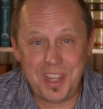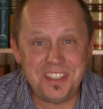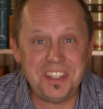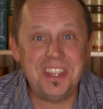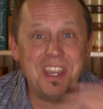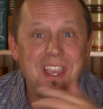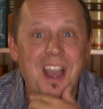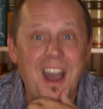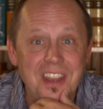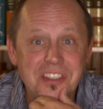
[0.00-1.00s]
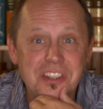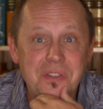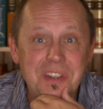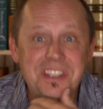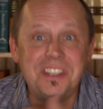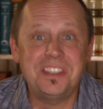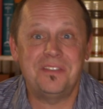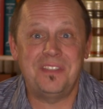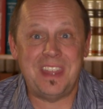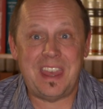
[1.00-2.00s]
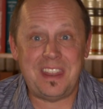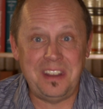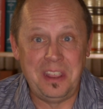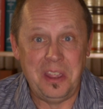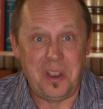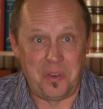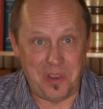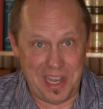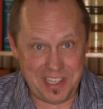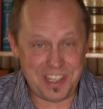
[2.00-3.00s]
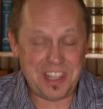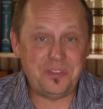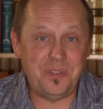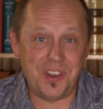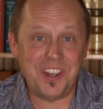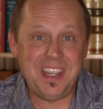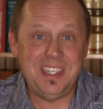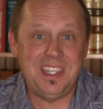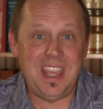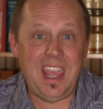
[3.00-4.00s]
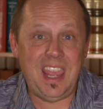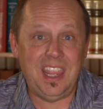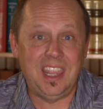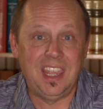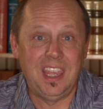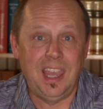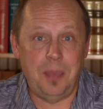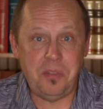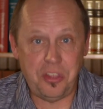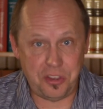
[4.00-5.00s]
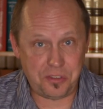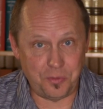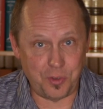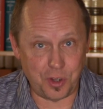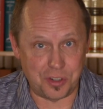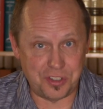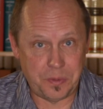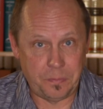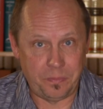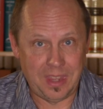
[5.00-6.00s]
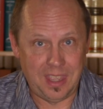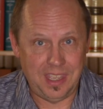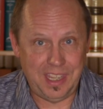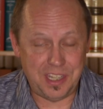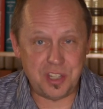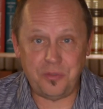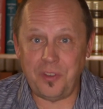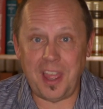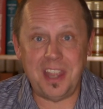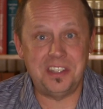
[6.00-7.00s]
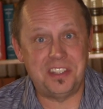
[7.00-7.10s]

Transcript: see the consequences of that right to this very day. I mean, this verse, it defines